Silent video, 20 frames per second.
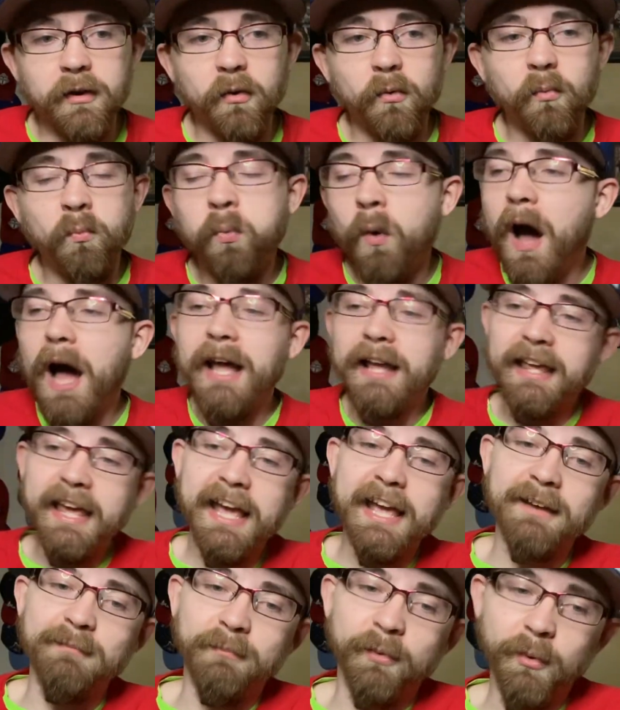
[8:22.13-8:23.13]
Why
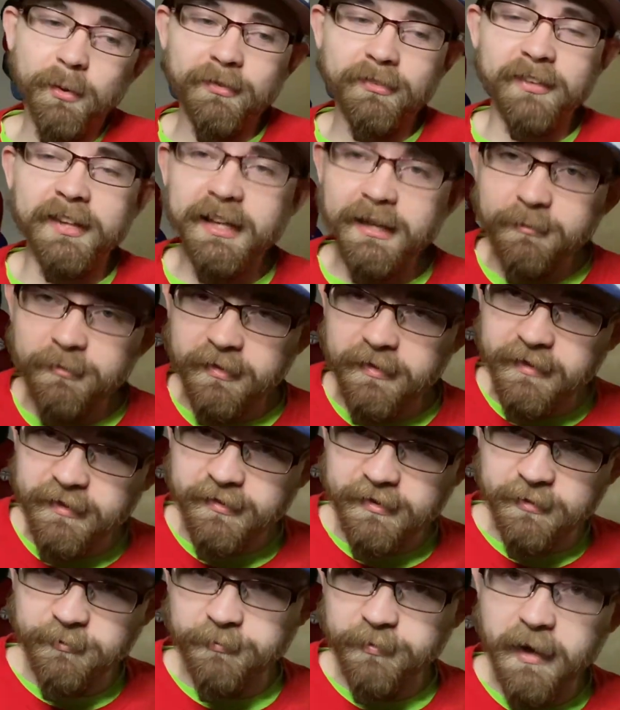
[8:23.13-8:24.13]
can't more teams in
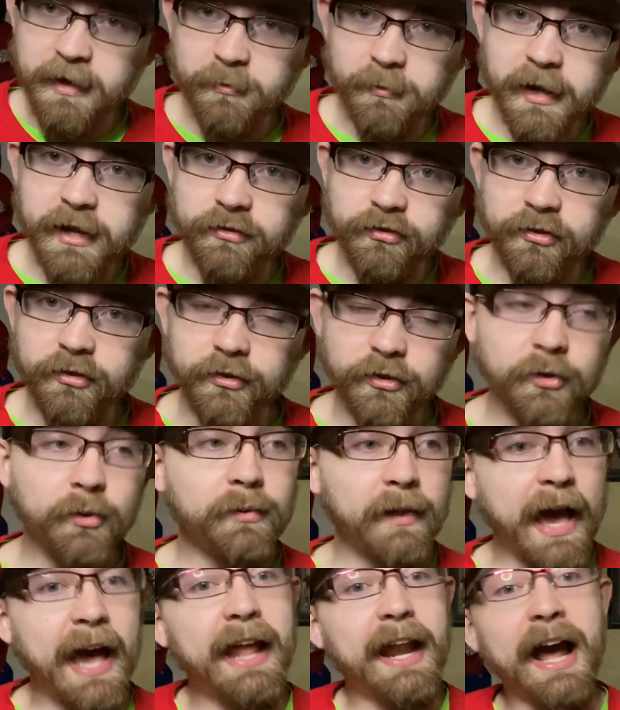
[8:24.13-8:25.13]
this confederation do
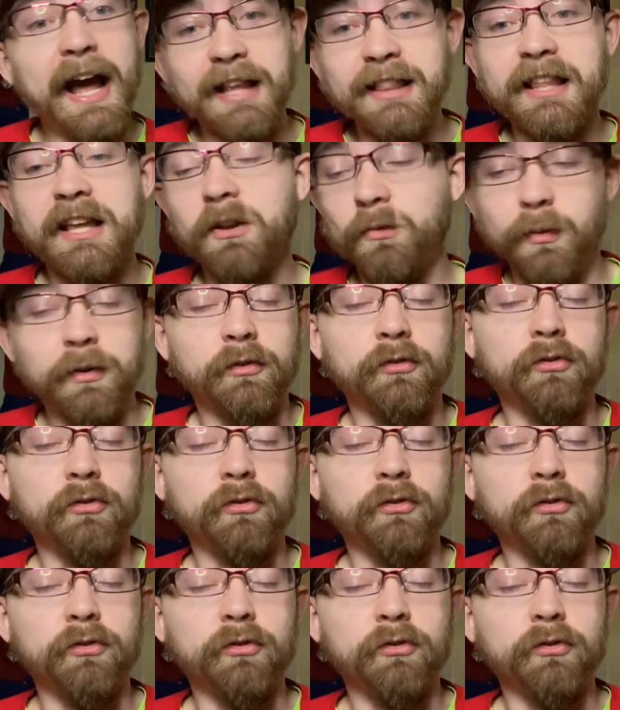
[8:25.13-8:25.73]
that? I think what